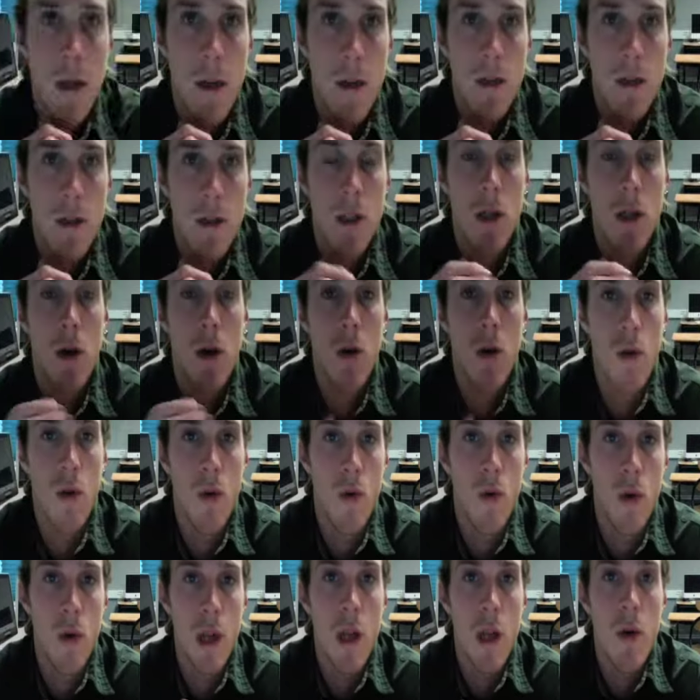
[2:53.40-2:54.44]
So
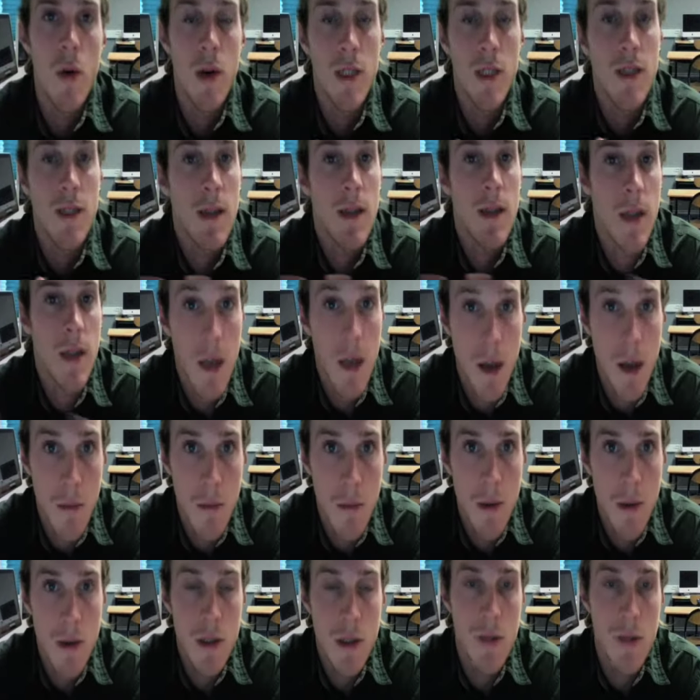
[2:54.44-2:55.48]
when you are saying
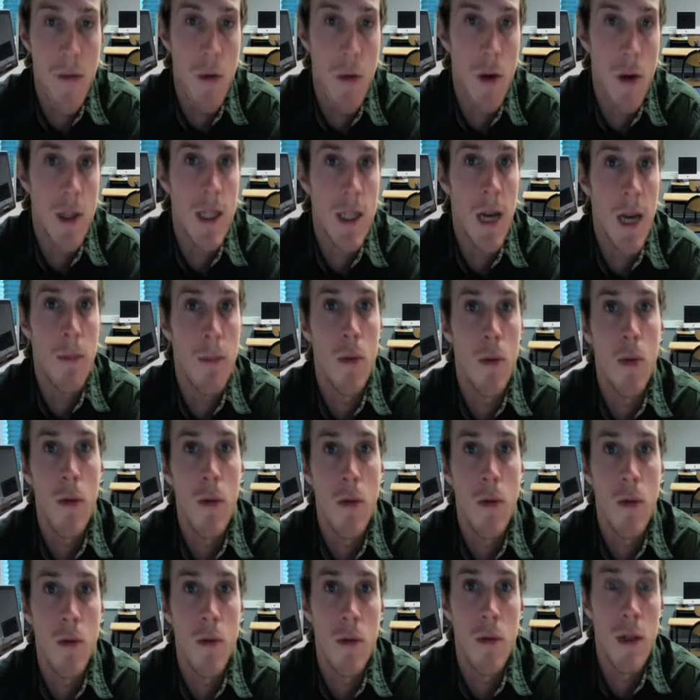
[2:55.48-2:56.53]
numbers, for
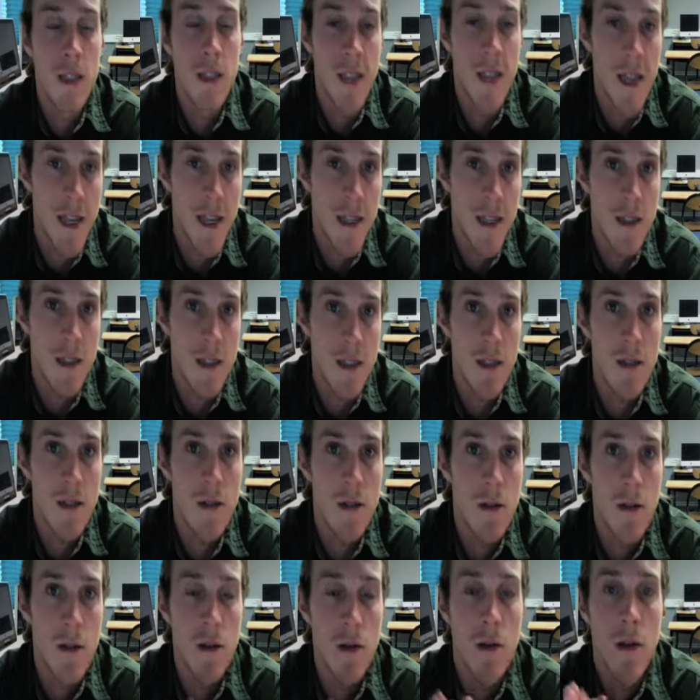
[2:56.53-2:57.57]
example, dates.
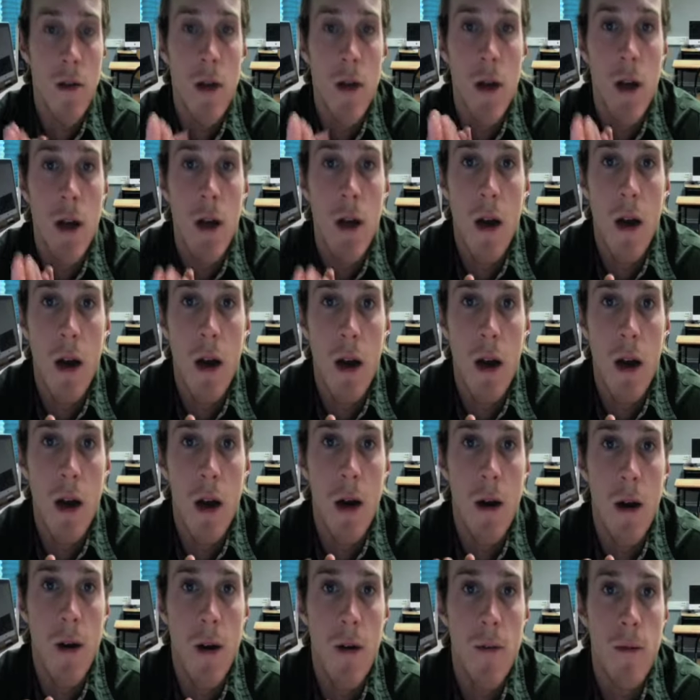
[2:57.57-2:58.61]

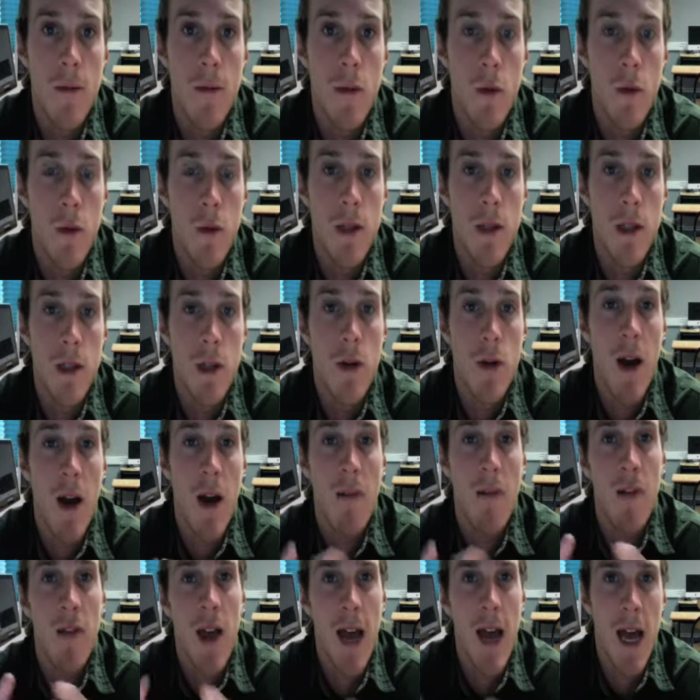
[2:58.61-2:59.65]
You
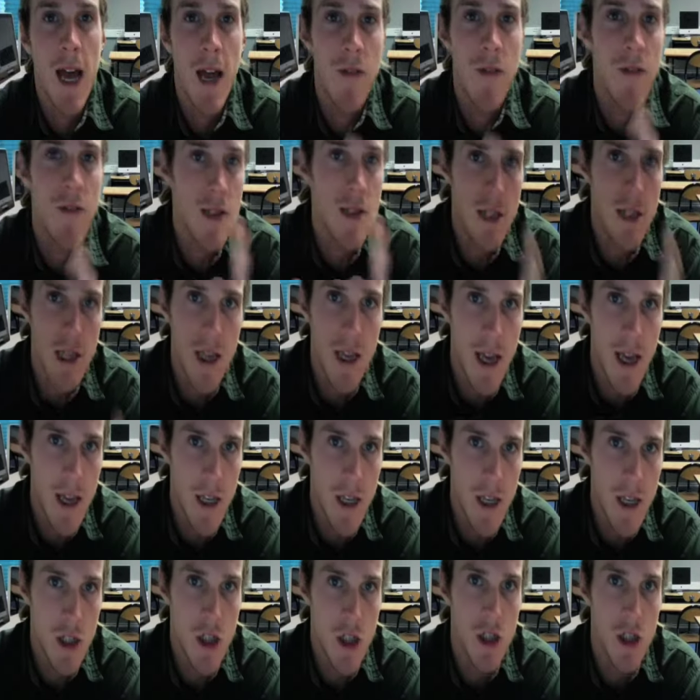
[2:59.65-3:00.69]
have to add the
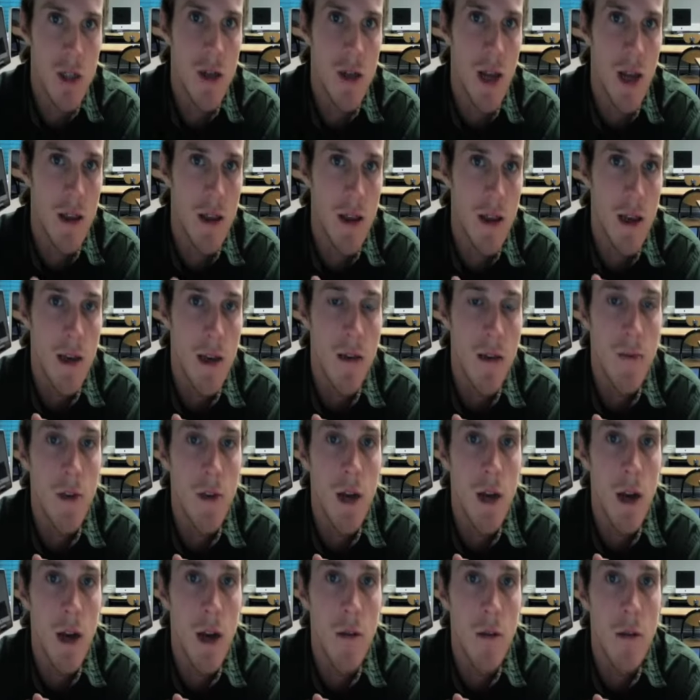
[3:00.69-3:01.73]
th at the end of the
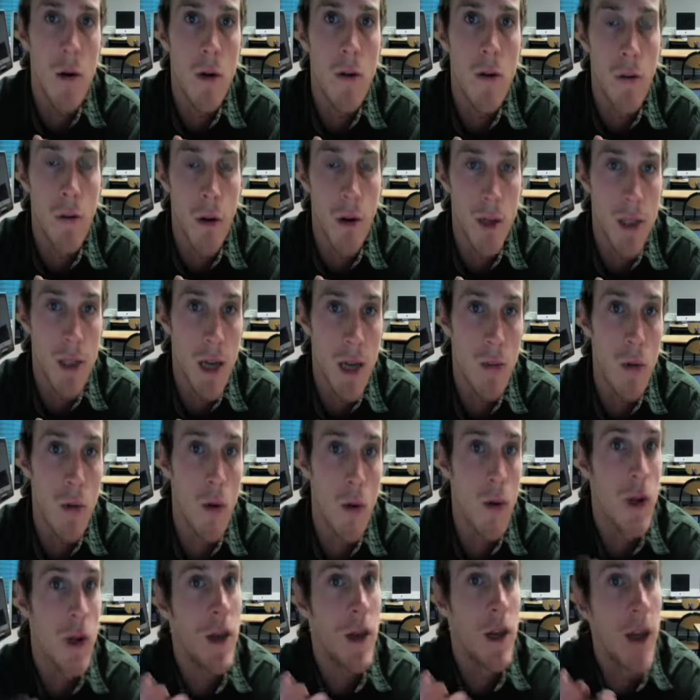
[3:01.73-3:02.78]
number, for example,
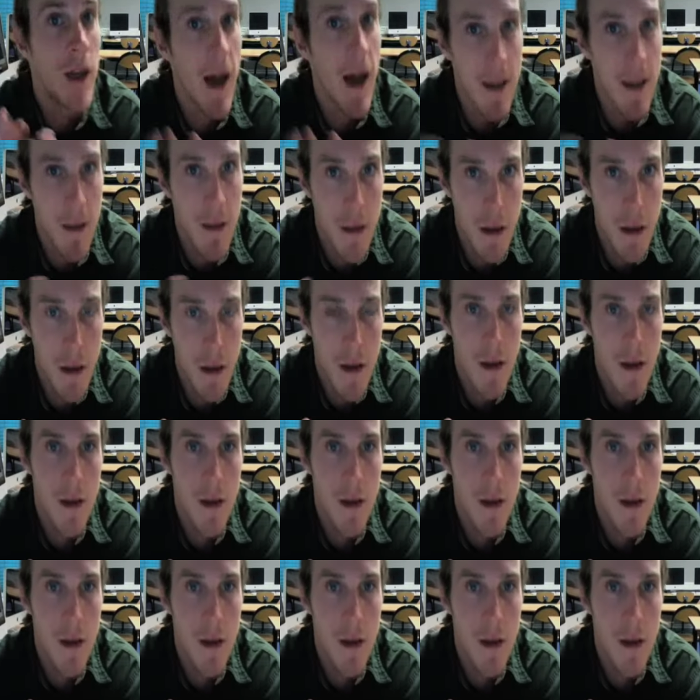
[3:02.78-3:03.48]
the 9th